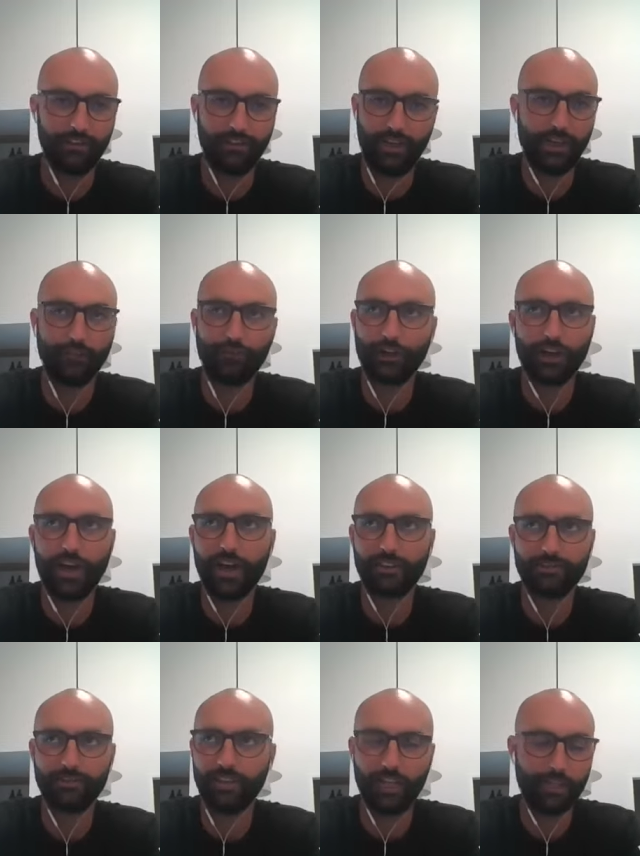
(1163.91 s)
and if you're
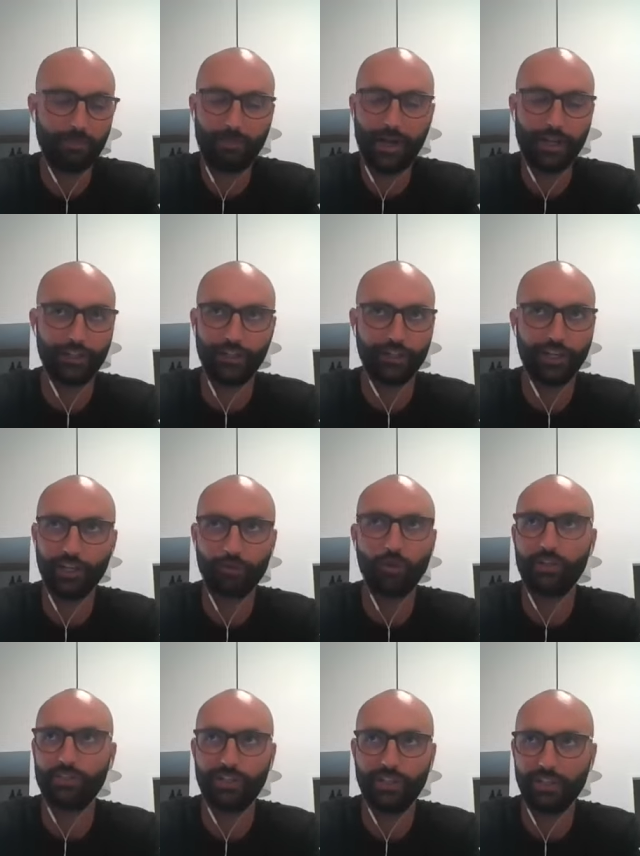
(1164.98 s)
not getting better you're getting
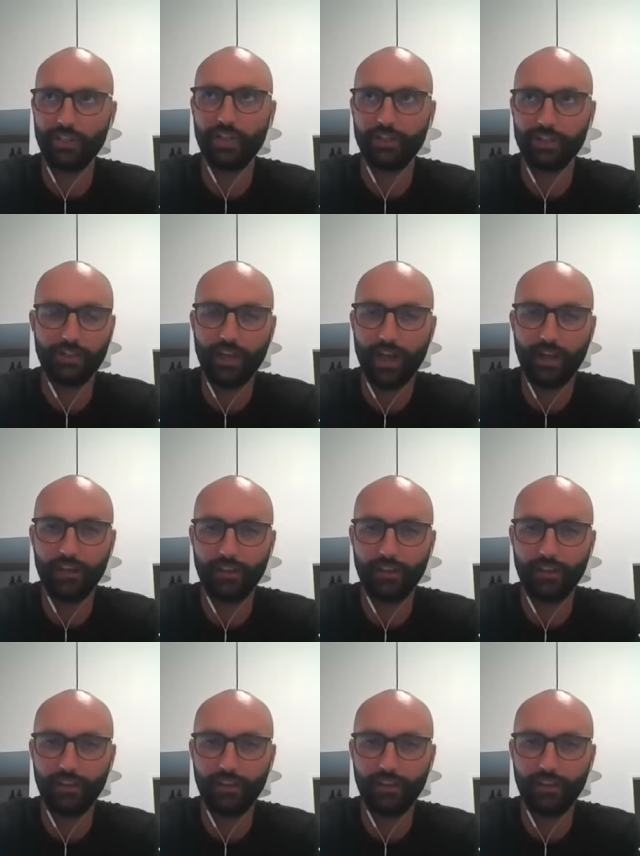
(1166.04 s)
worse at the end of the day